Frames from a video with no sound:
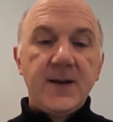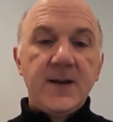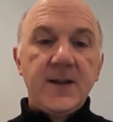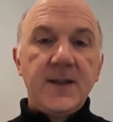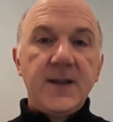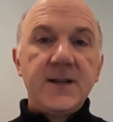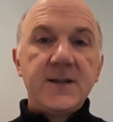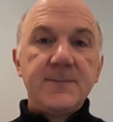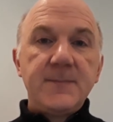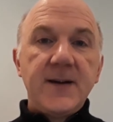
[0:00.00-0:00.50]

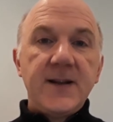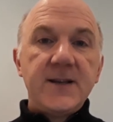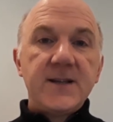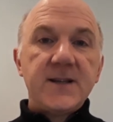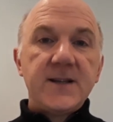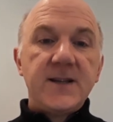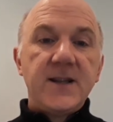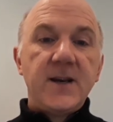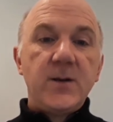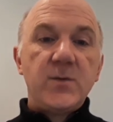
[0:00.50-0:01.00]
This meant
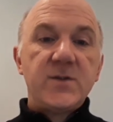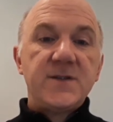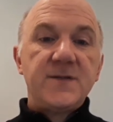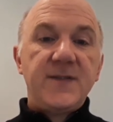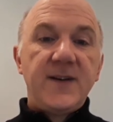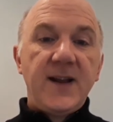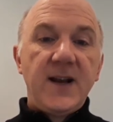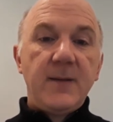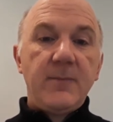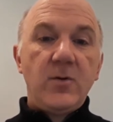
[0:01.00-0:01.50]
that it was
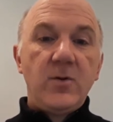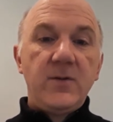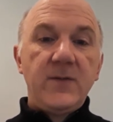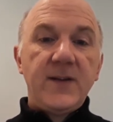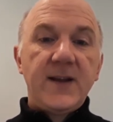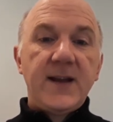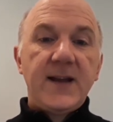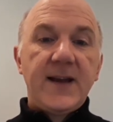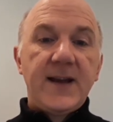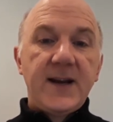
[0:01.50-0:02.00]
available
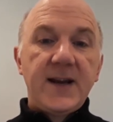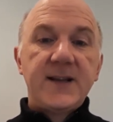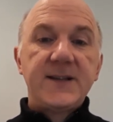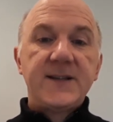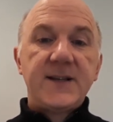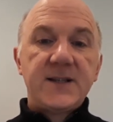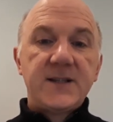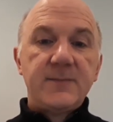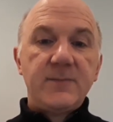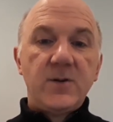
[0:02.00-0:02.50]
and
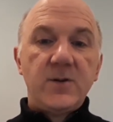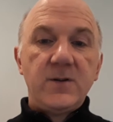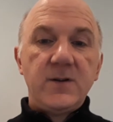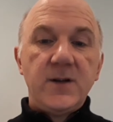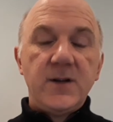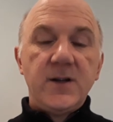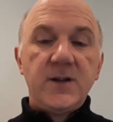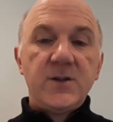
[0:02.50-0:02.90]
accessible